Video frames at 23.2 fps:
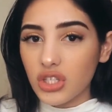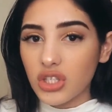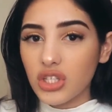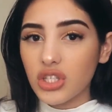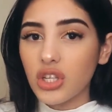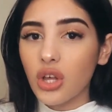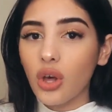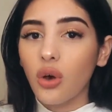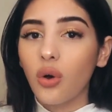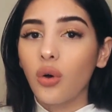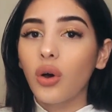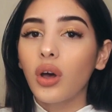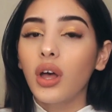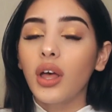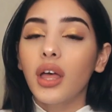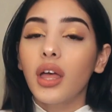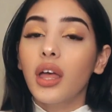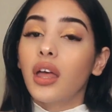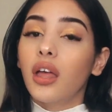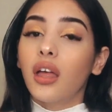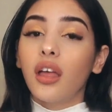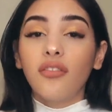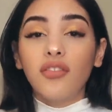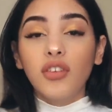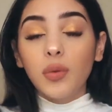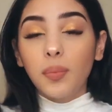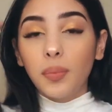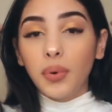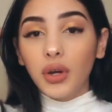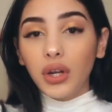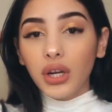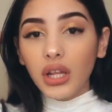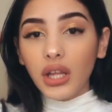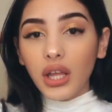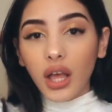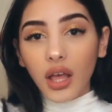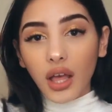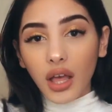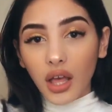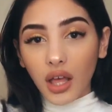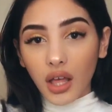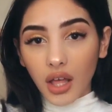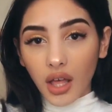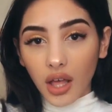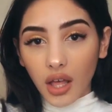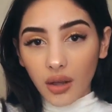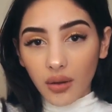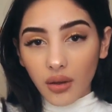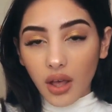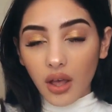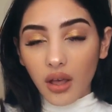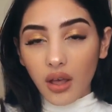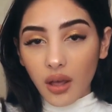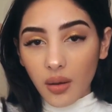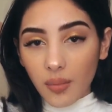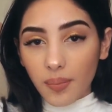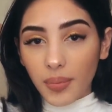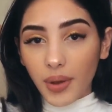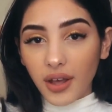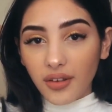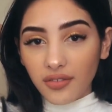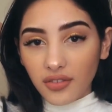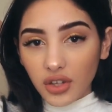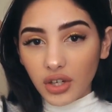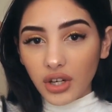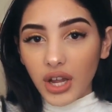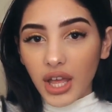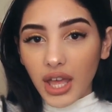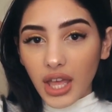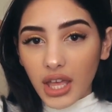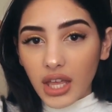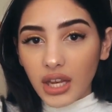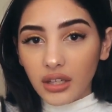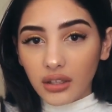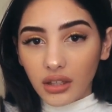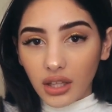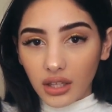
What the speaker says: So if you put it above your head,